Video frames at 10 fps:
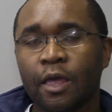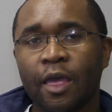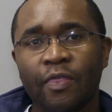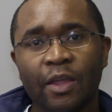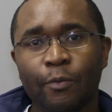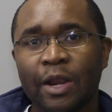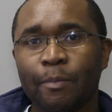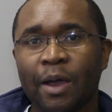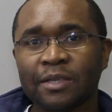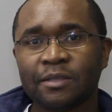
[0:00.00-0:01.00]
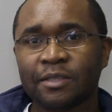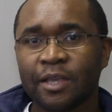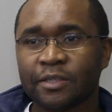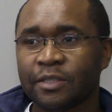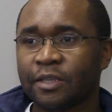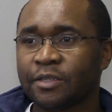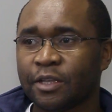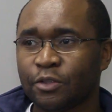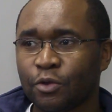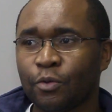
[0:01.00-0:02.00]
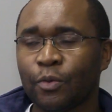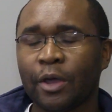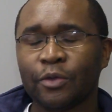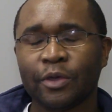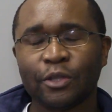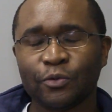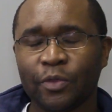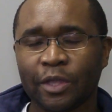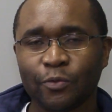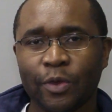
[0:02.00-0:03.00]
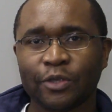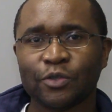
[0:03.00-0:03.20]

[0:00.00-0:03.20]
and then when I passed the test they said no, you can do that work.